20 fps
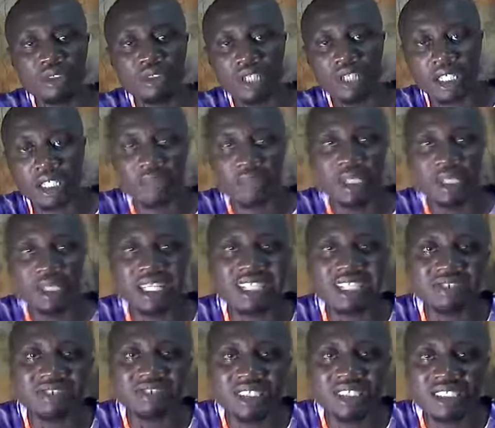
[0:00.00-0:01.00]
But at
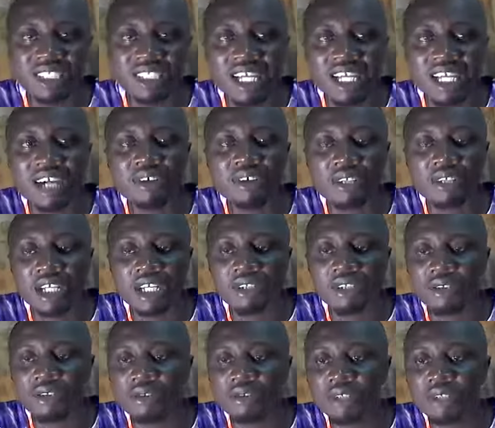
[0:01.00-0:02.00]
least now you can
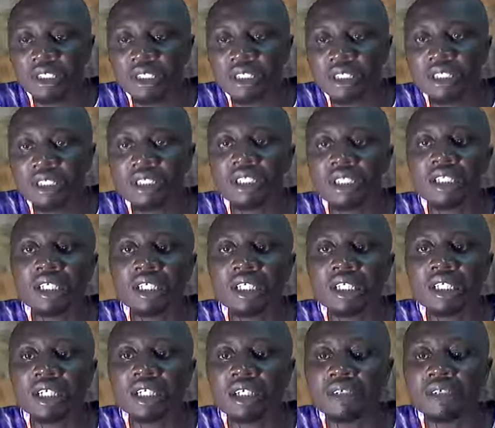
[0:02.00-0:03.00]
always
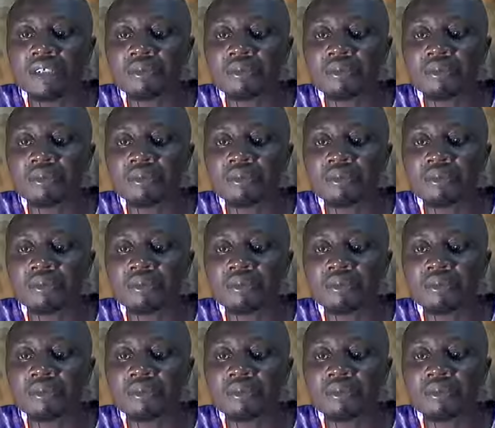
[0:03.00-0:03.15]
um,